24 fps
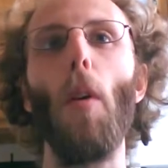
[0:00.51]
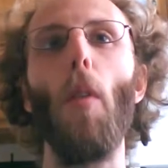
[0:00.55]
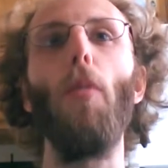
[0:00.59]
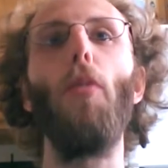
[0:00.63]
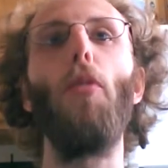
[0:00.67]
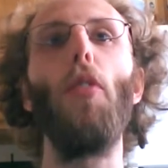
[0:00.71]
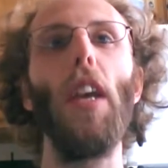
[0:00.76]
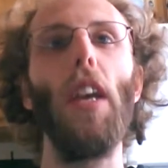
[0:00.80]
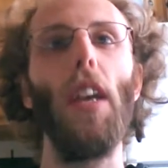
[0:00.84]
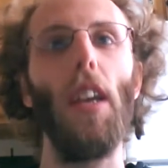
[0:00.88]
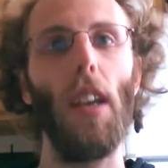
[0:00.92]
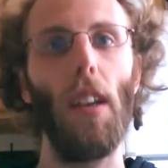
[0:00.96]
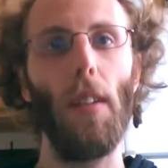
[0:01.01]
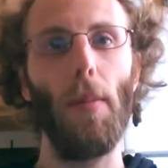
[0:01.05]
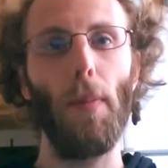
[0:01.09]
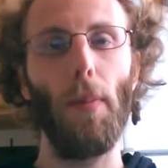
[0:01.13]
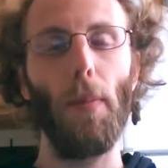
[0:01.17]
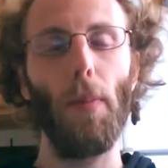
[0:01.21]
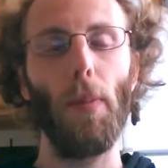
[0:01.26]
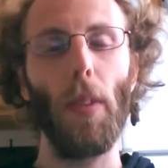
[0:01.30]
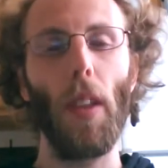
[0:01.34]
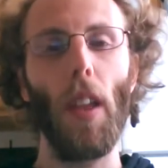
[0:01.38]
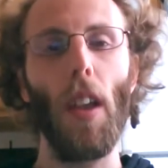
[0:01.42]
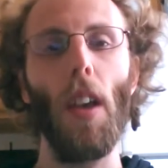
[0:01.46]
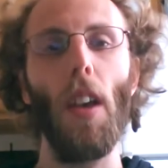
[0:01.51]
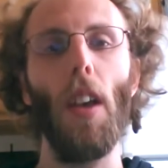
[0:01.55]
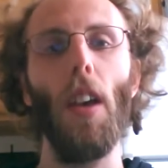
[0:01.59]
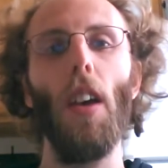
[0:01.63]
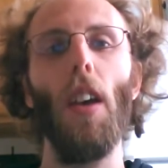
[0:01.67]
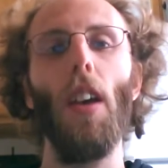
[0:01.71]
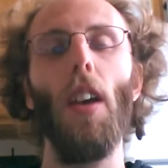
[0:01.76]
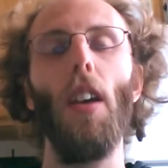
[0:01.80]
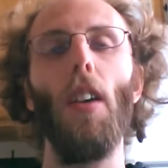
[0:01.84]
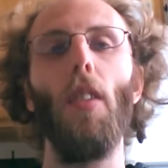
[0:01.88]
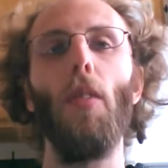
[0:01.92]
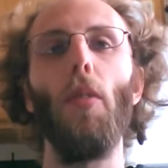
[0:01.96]
V.
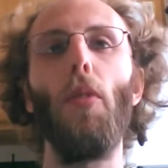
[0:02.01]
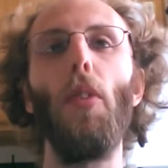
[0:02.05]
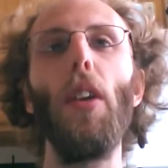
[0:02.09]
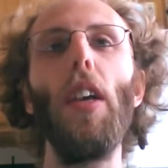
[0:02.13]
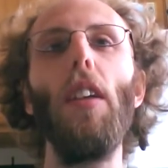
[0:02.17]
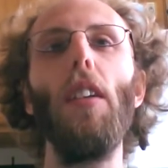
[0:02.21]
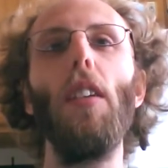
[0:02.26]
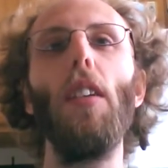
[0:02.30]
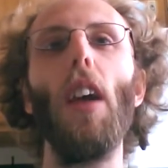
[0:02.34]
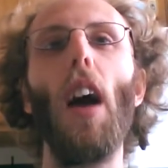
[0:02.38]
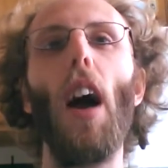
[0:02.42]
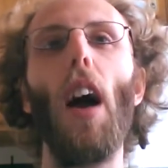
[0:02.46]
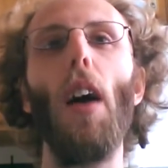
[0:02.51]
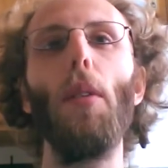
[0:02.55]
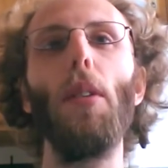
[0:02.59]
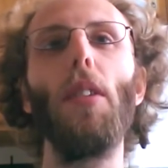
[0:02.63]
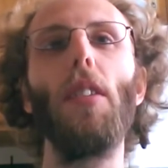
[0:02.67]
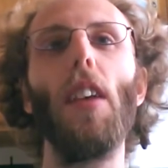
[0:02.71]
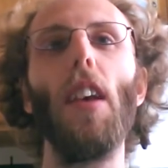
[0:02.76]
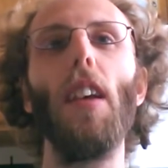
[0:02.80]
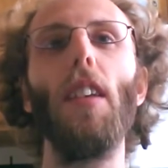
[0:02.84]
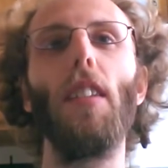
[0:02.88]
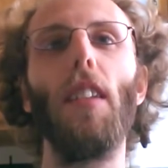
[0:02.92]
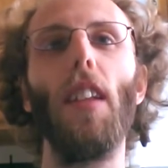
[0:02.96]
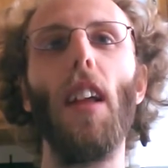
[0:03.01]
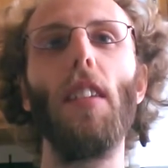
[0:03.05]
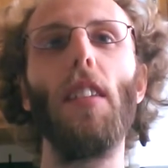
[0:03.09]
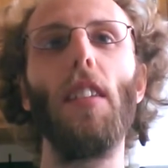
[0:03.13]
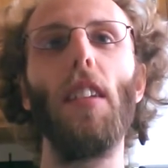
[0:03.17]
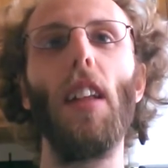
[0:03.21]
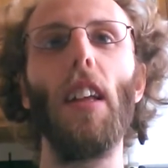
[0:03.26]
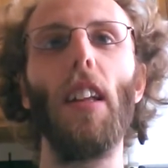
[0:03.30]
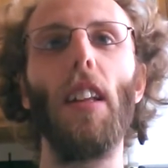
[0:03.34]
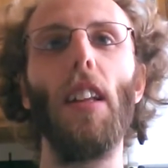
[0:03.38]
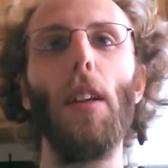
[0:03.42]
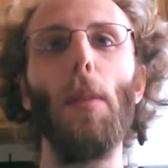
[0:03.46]
V, I would say, is less
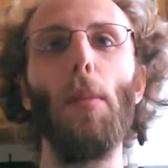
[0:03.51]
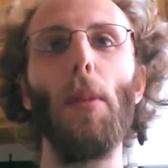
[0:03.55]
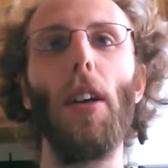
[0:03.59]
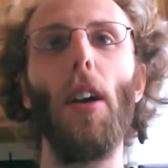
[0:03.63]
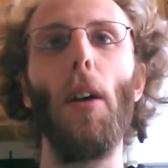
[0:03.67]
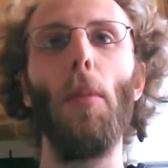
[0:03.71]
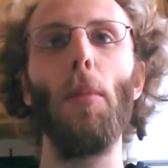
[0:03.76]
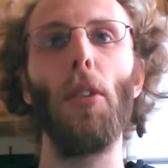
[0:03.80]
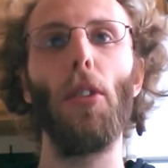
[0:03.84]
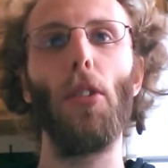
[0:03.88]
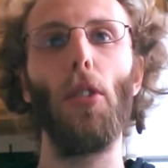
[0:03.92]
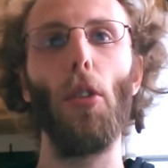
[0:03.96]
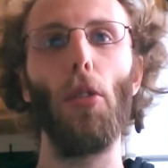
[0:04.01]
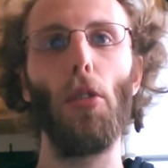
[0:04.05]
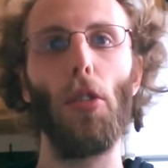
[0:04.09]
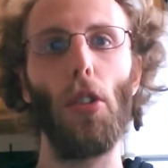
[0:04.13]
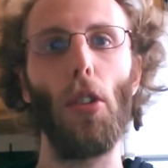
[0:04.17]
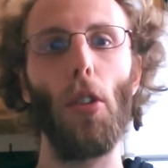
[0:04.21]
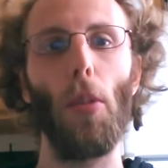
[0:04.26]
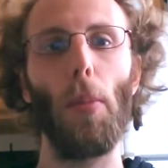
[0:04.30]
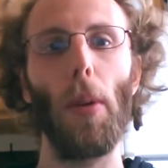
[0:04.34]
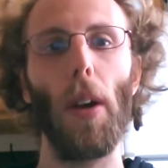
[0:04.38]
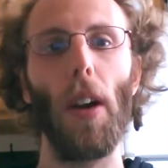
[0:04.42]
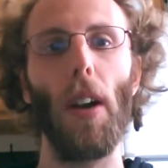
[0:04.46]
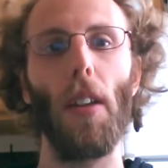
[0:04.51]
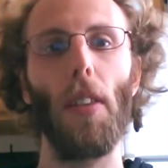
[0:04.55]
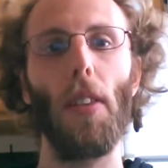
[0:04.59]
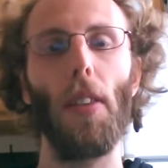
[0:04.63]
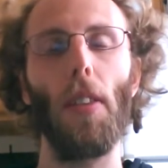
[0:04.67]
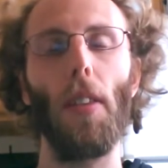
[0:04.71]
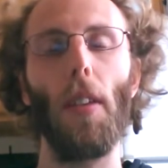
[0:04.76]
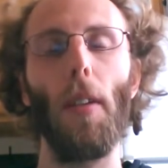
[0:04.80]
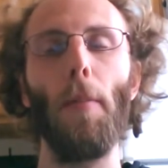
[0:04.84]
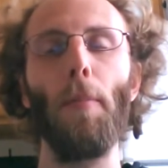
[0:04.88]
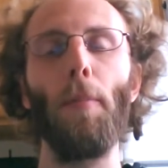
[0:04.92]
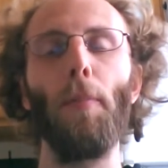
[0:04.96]
likely to become a sociopath.
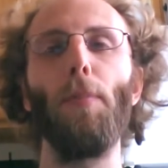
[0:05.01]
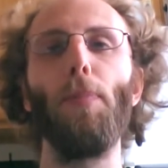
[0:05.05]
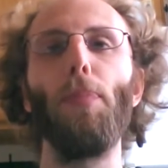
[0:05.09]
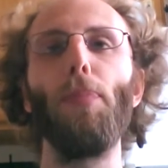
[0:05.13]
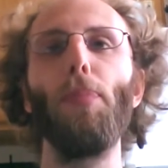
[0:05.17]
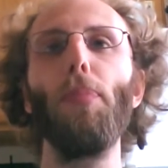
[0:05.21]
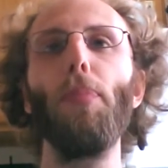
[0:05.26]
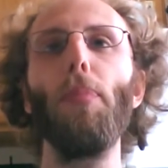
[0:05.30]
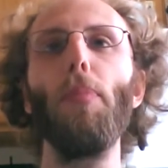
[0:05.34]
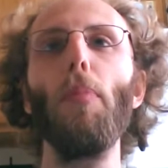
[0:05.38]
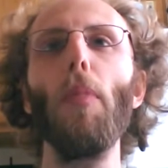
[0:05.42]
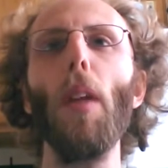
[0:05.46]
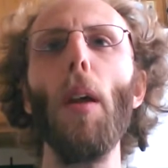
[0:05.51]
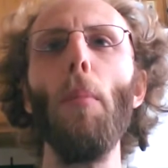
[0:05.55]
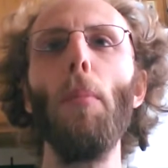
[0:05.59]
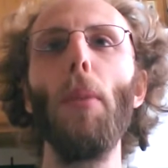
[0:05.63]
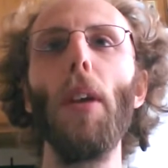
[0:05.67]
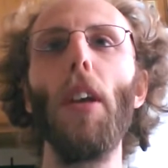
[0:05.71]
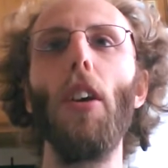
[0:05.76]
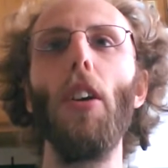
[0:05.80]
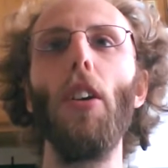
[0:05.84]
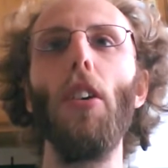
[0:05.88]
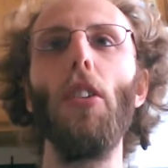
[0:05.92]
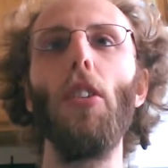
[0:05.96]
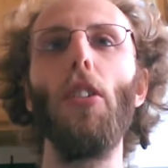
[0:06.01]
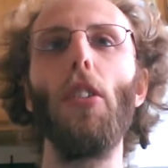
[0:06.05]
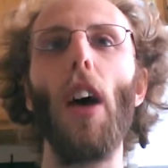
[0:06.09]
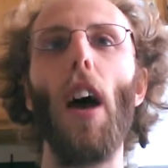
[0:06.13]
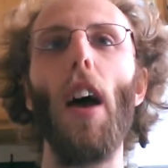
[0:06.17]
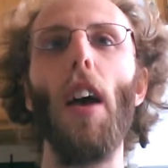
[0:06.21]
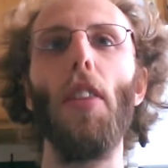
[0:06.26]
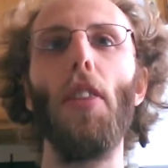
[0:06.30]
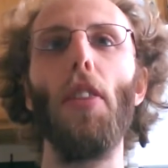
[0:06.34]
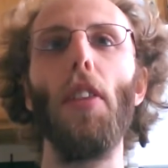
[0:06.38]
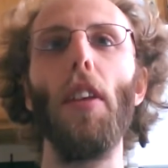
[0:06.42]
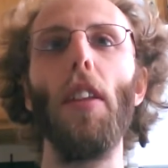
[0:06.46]
Because
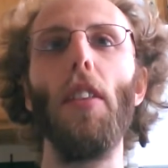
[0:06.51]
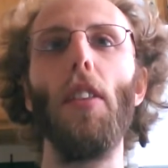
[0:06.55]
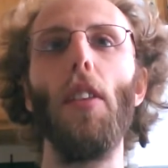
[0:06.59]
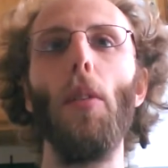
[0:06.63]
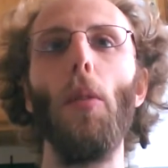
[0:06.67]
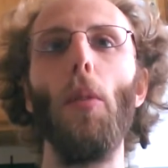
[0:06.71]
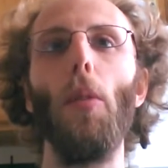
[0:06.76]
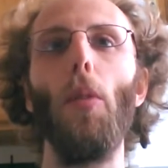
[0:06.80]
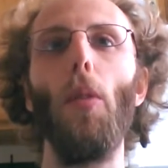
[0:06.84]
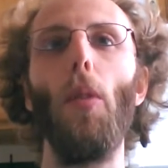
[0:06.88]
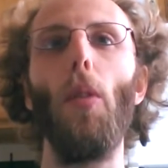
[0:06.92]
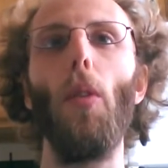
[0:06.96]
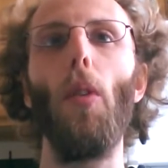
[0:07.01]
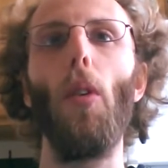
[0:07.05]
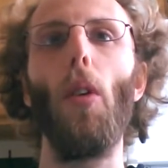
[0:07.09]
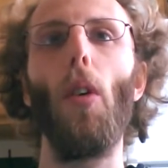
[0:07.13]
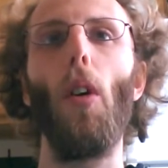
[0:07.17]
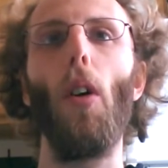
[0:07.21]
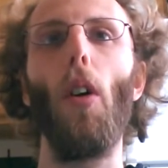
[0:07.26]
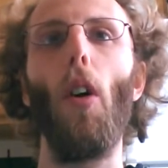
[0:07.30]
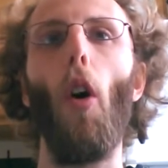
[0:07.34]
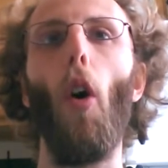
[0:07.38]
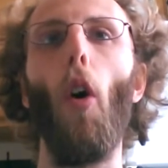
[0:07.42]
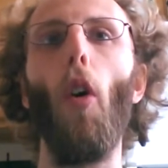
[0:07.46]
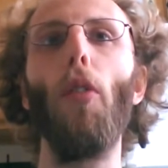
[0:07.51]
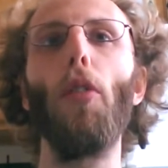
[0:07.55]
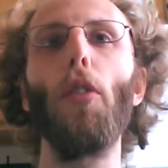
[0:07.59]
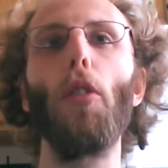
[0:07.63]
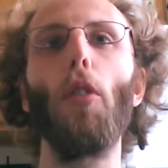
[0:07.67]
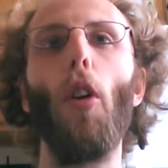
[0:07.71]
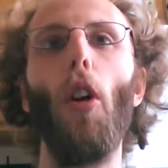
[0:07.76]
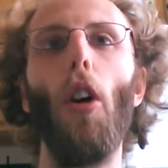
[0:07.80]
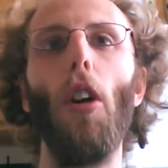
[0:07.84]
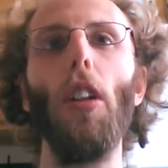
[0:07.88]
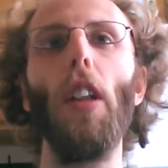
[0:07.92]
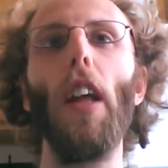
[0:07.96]
I think that
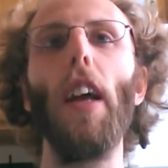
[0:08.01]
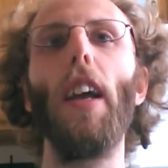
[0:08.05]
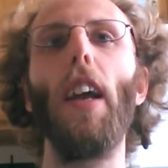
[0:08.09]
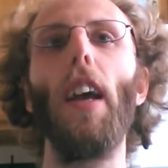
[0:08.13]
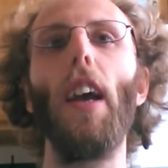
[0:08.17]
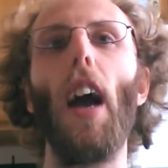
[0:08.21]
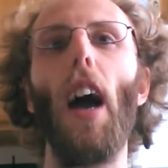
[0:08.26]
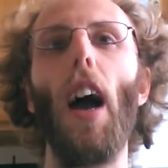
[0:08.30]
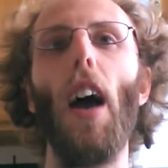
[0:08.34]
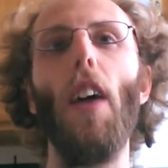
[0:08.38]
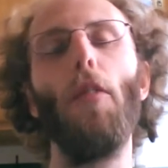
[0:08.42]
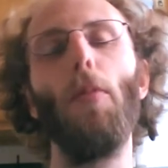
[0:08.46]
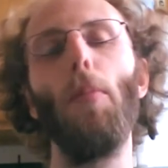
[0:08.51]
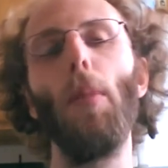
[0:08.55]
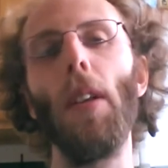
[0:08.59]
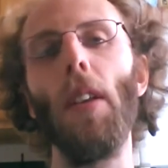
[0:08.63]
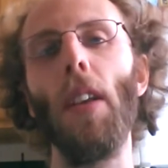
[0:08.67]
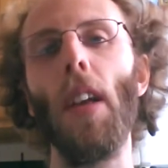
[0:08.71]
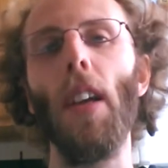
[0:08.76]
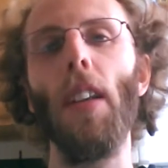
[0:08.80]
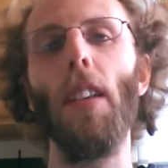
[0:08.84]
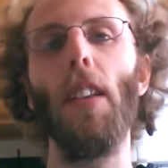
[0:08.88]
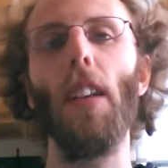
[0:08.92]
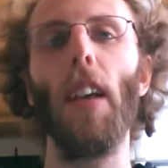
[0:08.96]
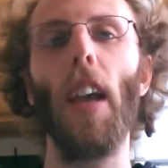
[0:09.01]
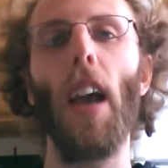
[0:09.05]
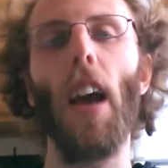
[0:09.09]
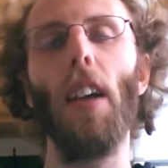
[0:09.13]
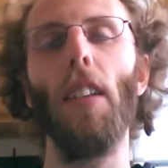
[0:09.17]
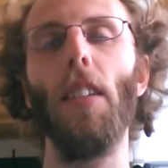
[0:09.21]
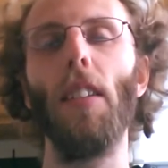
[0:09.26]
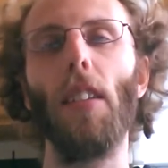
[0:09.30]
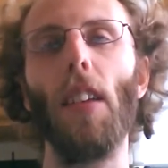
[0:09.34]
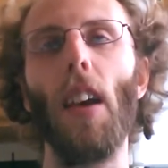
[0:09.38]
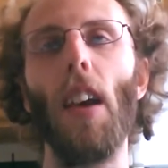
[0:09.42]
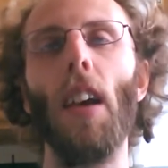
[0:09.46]
overall, like I've been hinting at
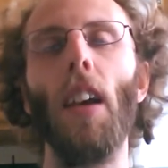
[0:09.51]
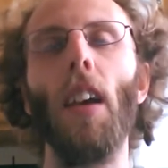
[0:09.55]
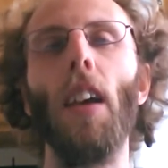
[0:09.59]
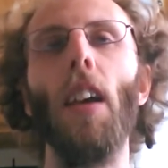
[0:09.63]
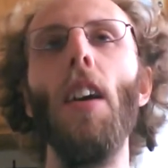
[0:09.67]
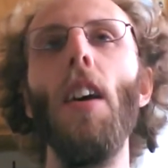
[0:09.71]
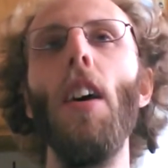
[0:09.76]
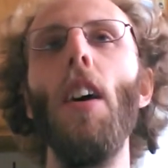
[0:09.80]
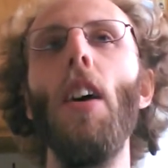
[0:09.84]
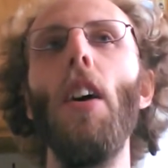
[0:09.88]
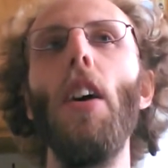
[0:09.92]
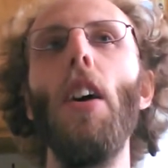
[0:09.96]
and saying,